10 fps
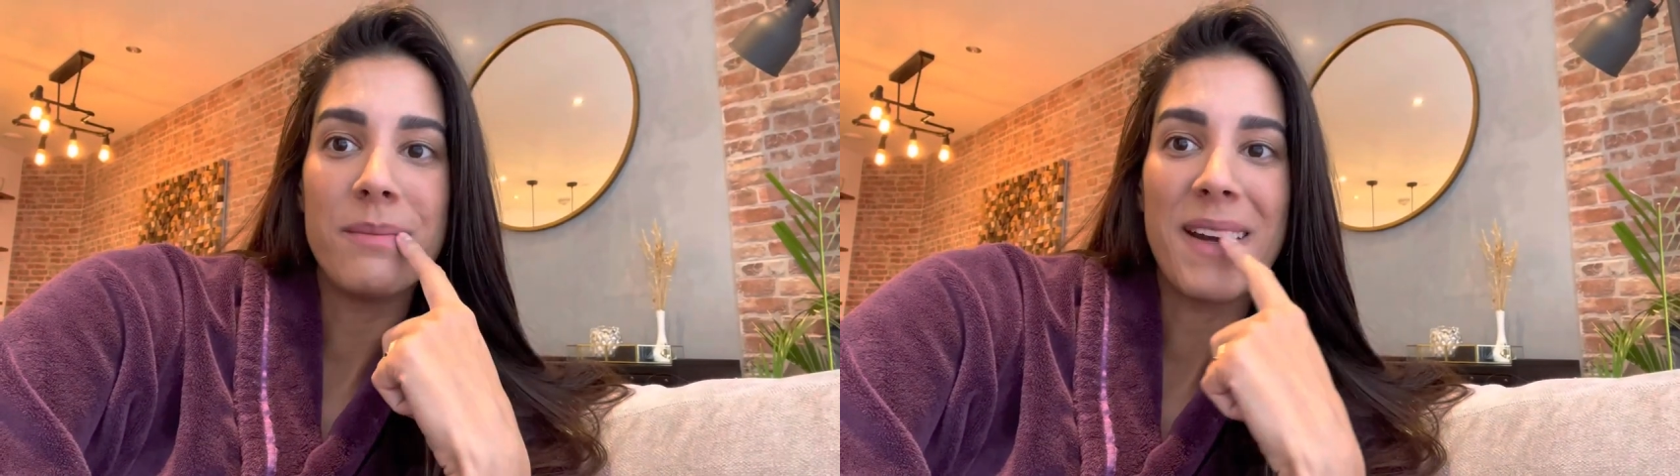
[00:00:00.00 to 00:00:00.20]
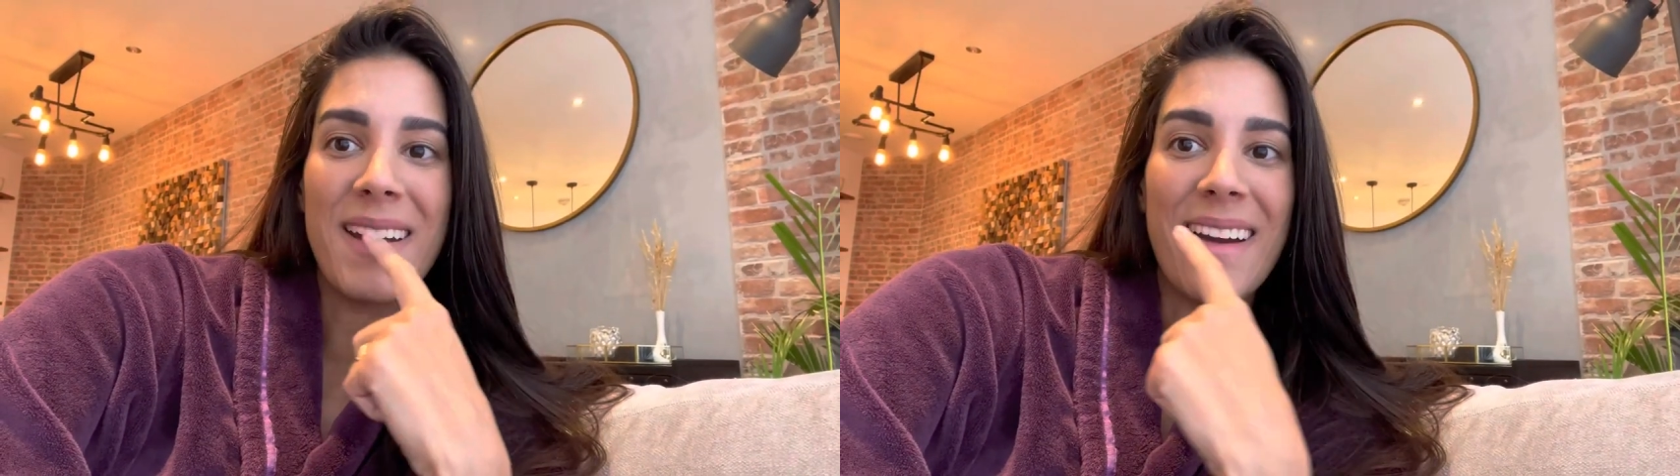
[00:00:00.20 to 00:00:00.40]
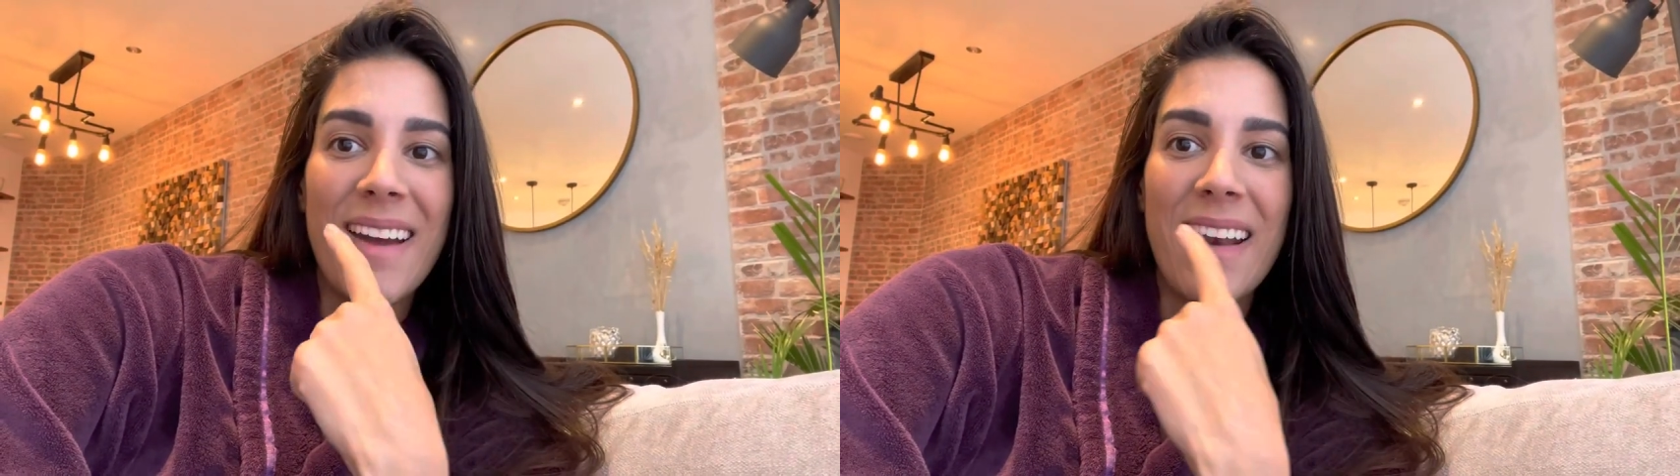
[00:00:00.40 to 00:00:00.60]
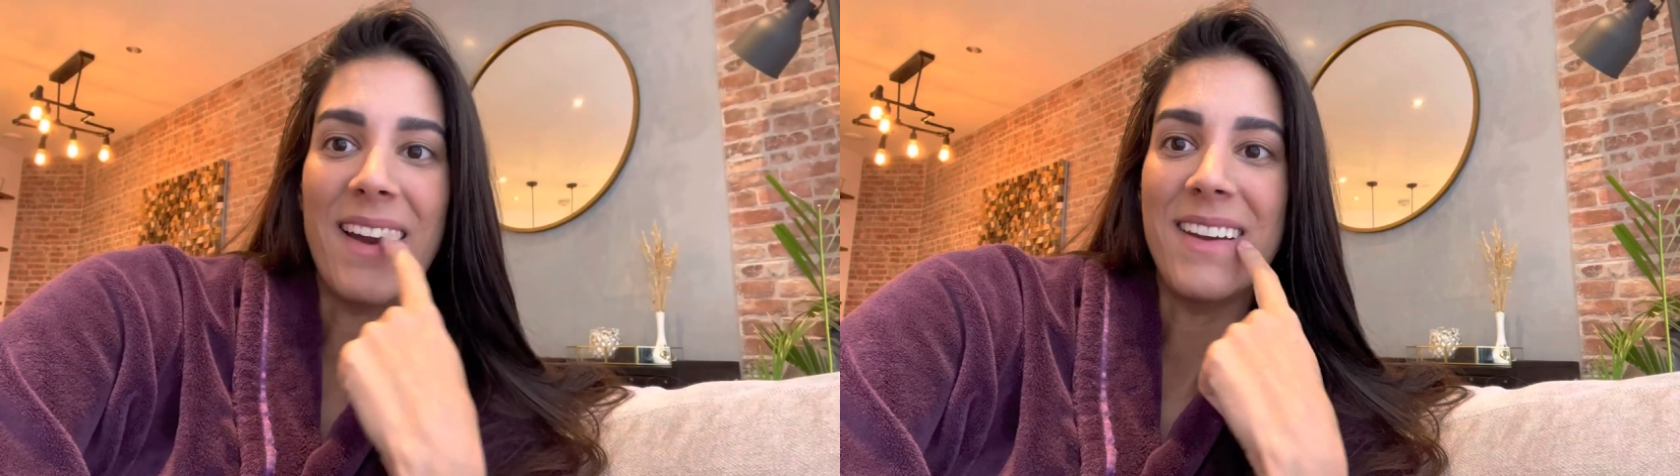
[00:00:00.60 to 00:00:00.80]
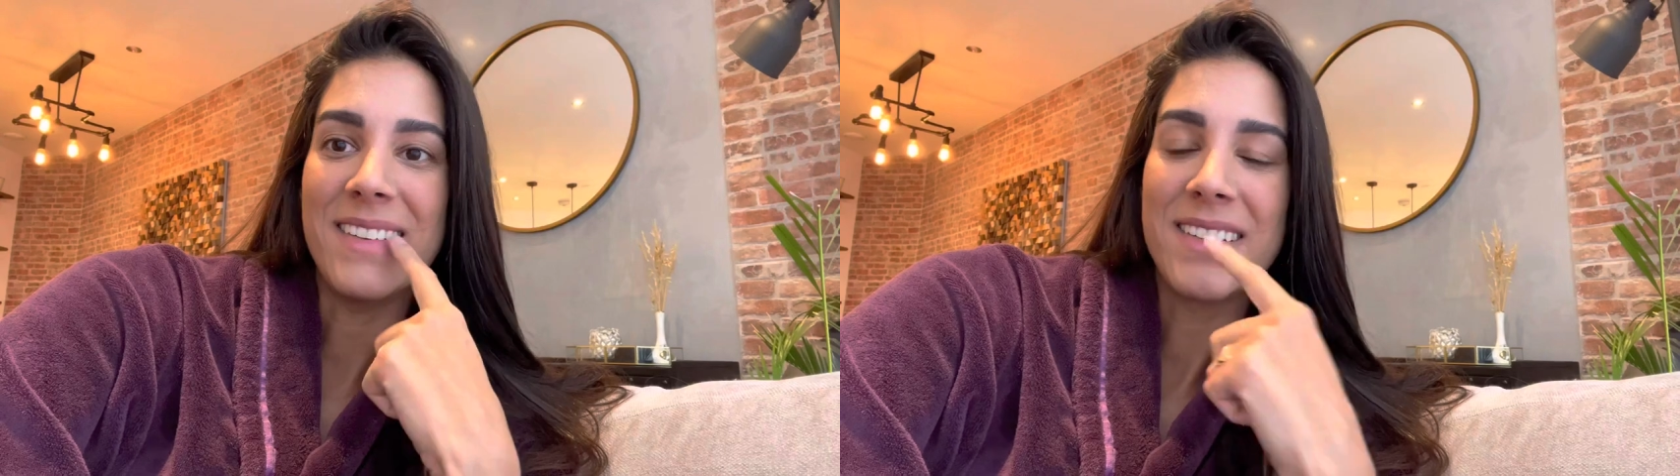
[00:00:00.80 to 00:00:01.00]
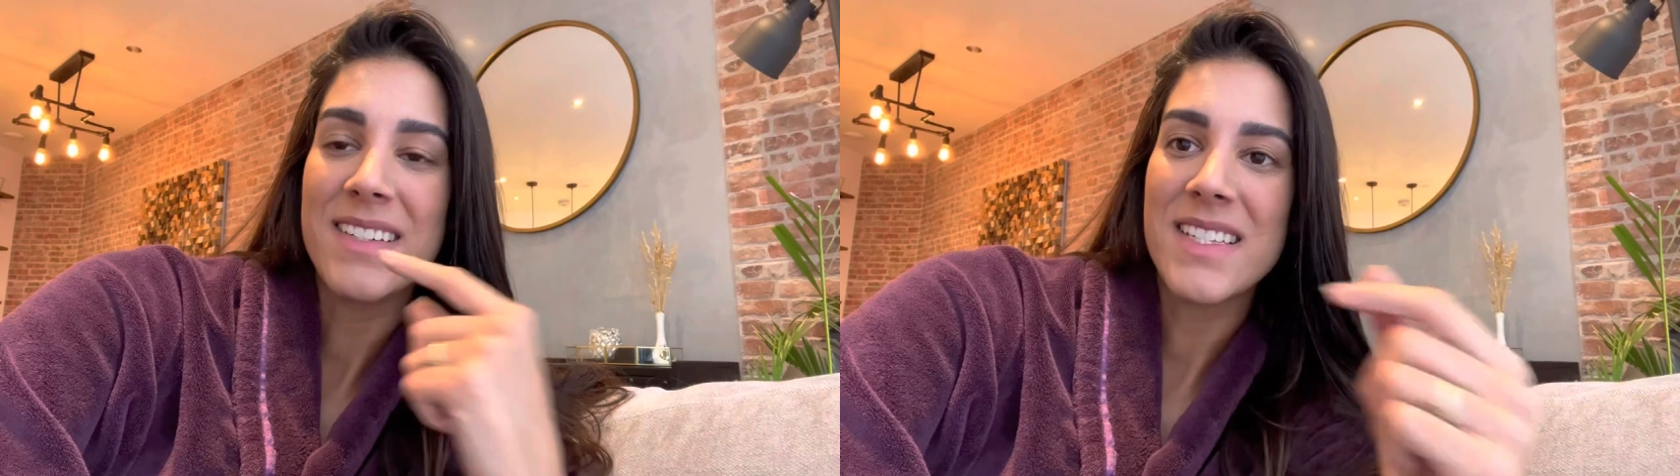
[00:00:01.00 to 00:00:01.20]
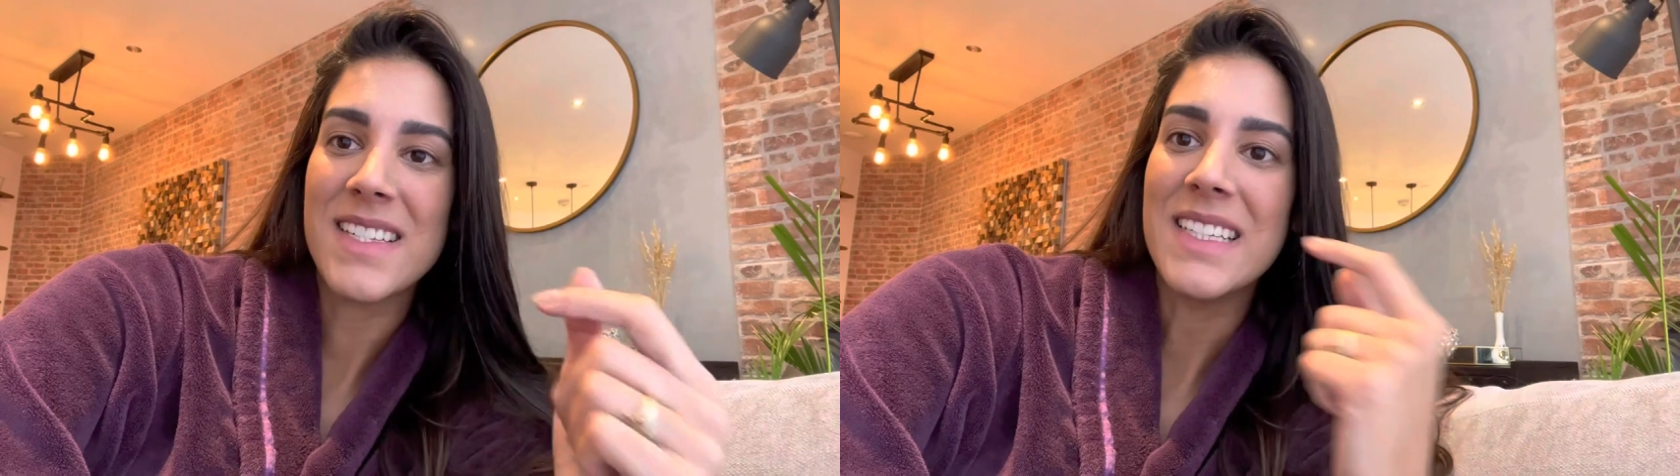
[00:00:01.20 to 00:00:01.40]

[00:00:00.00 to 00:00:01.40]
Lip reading: my eyeliners.